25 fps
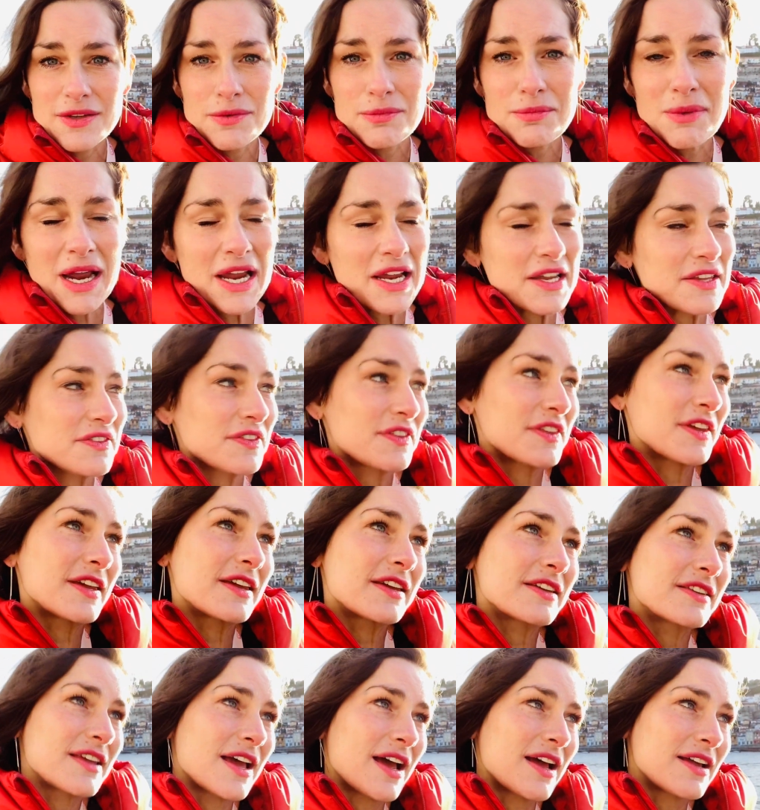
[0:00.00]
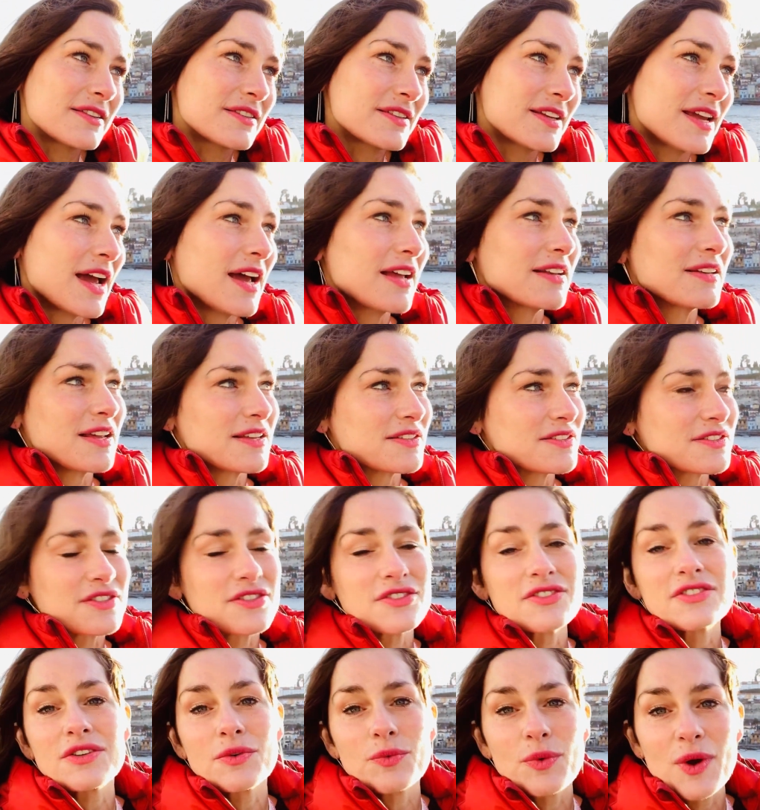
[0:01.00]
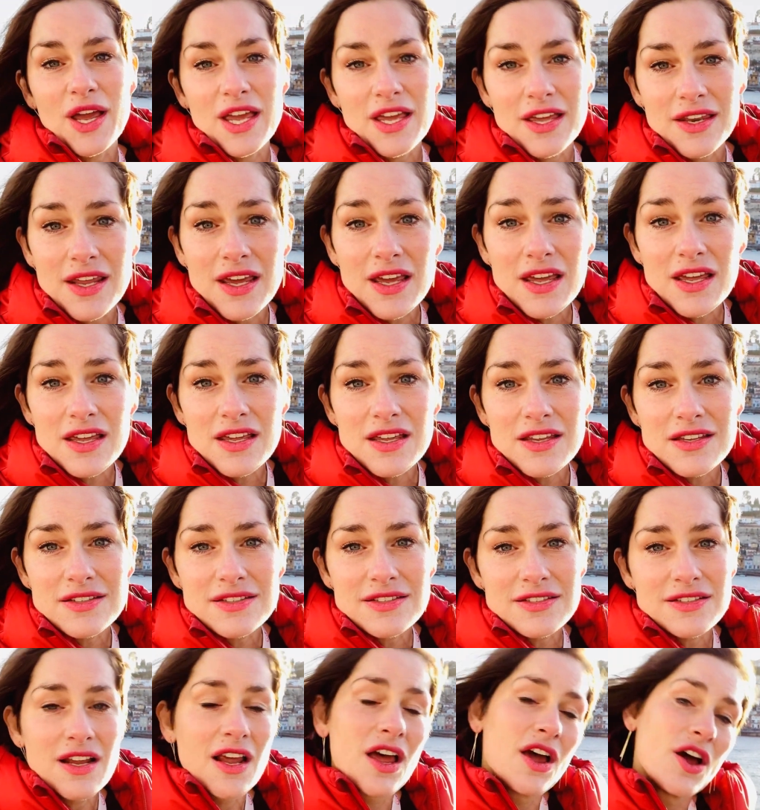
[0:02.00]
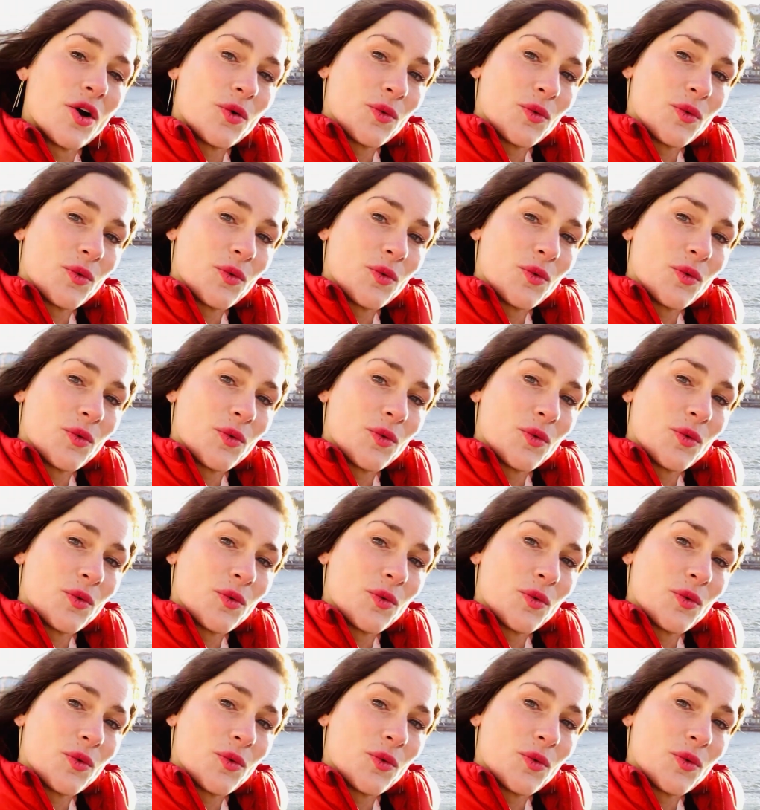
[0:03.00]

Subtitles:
You might think that, that's just the way it is.